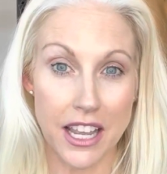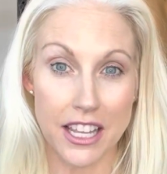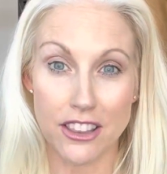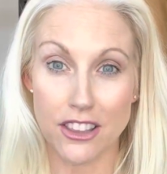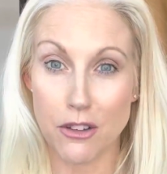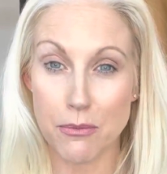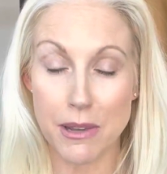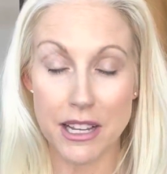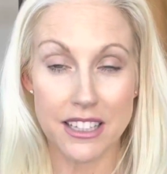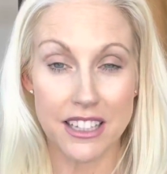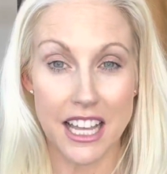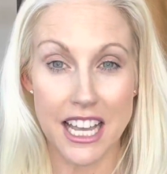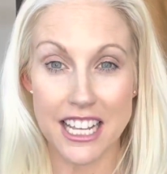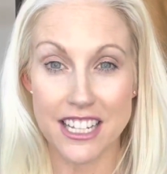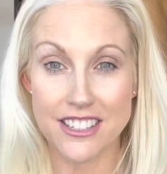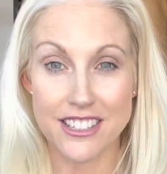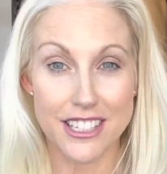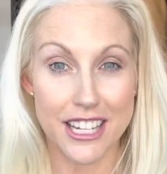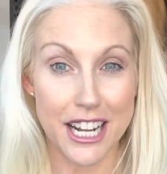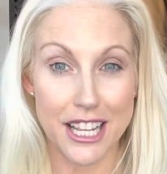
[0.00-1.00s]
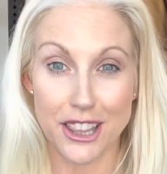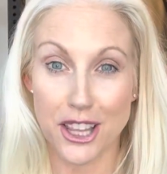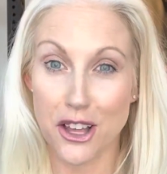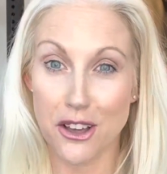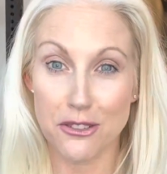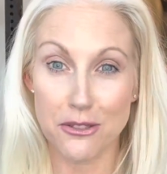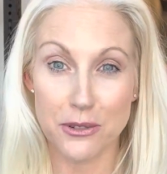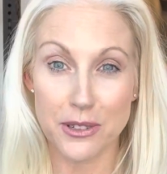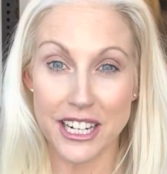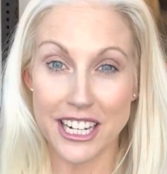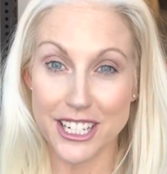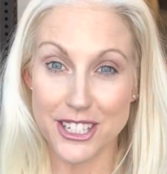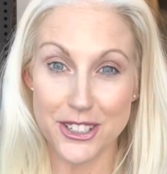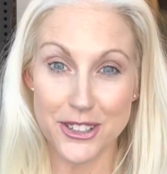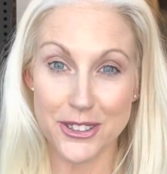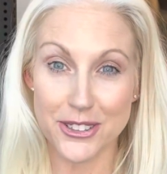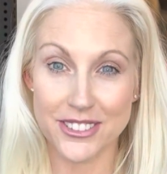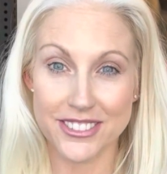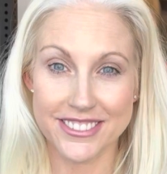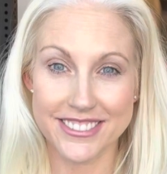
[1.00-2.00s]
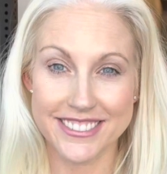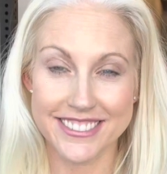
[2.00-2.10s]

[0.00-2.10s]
I love my clients and I love what I do.